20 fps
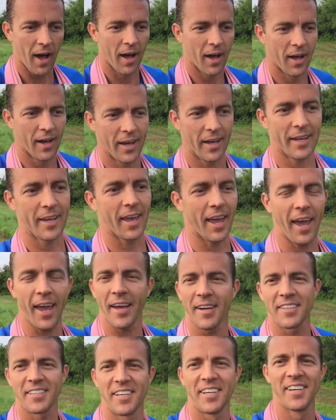I
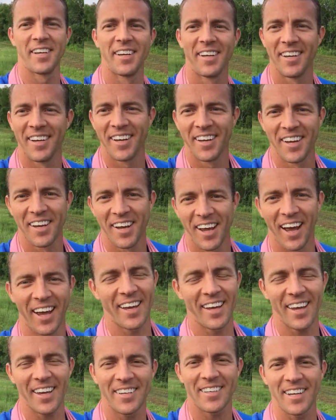can't
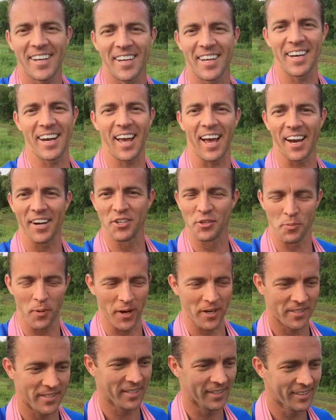I can't take you to outer
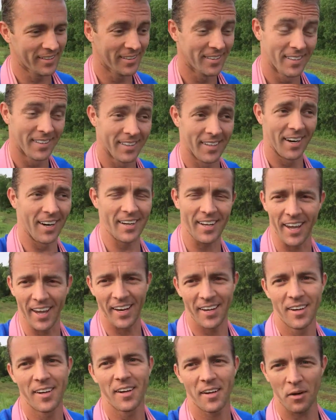space. Not
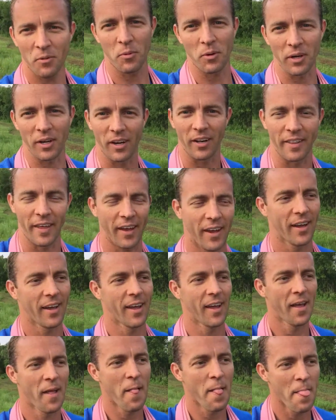yet. I'm working on that.
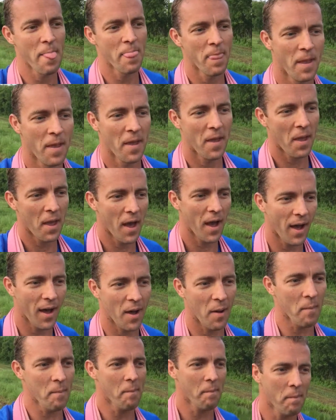
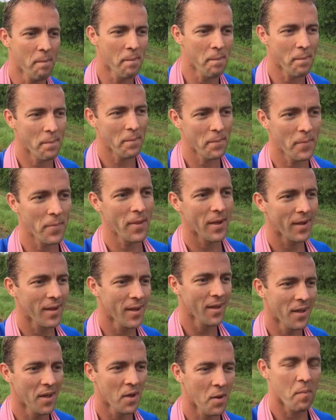Um,
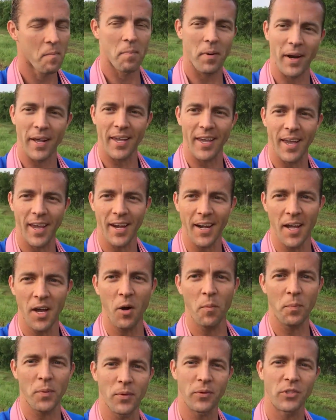but I can
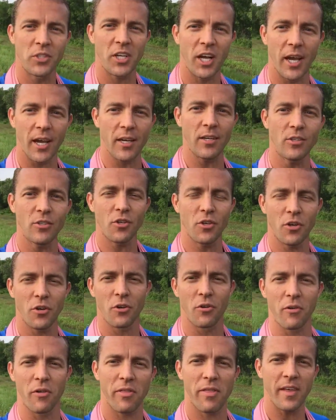help you change
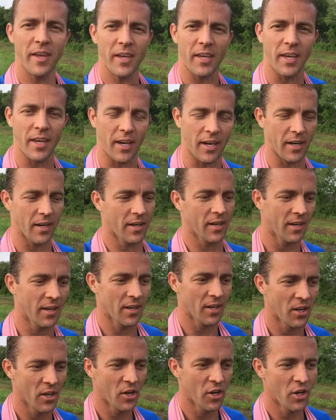your thinking
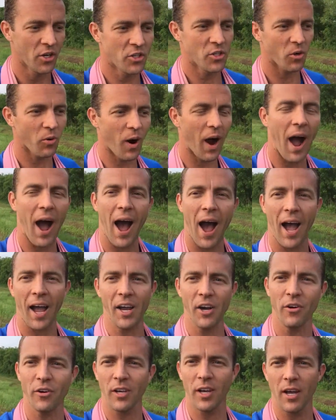to a
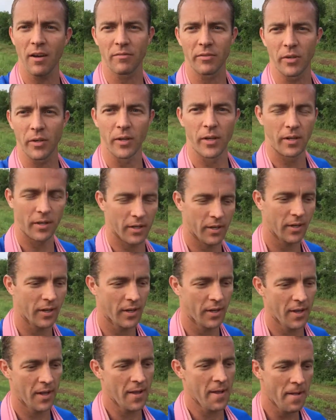higher level.
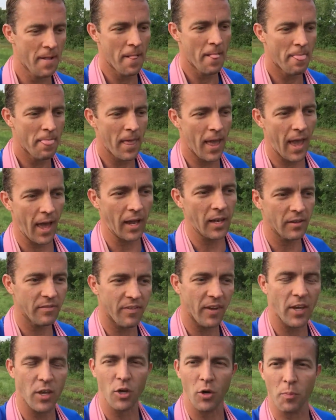
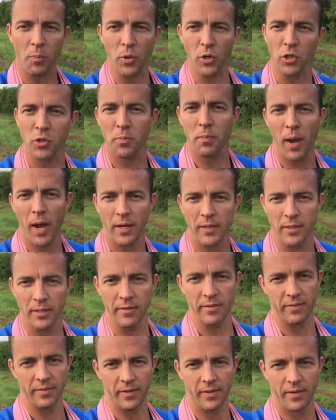Elevate your
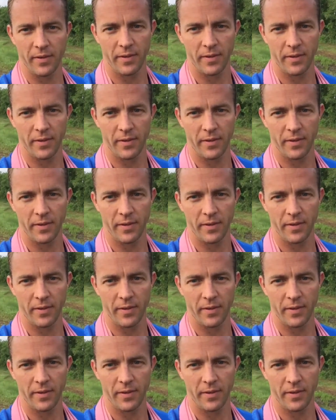perspective.